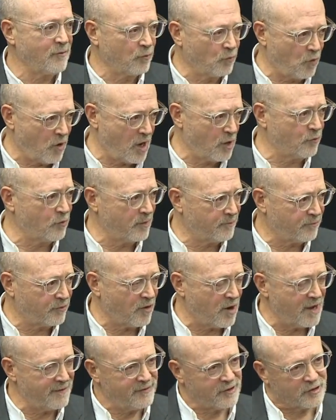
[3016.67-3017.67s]
why we're
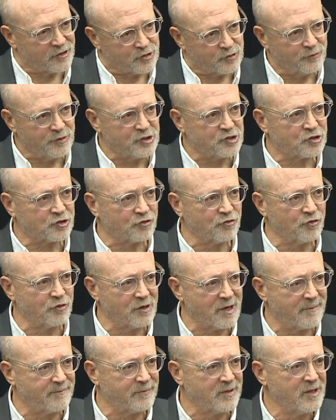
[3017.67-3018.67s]
private, because we screwed
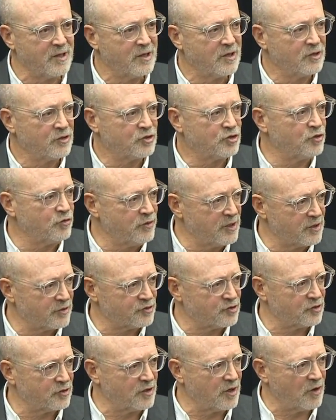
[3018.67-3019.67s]
up two
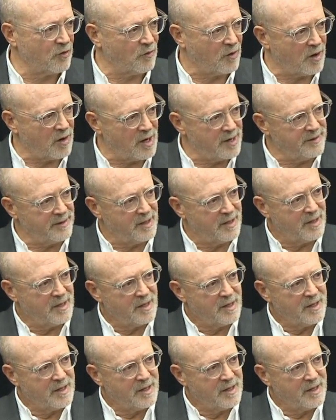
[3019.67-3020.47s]
years ago on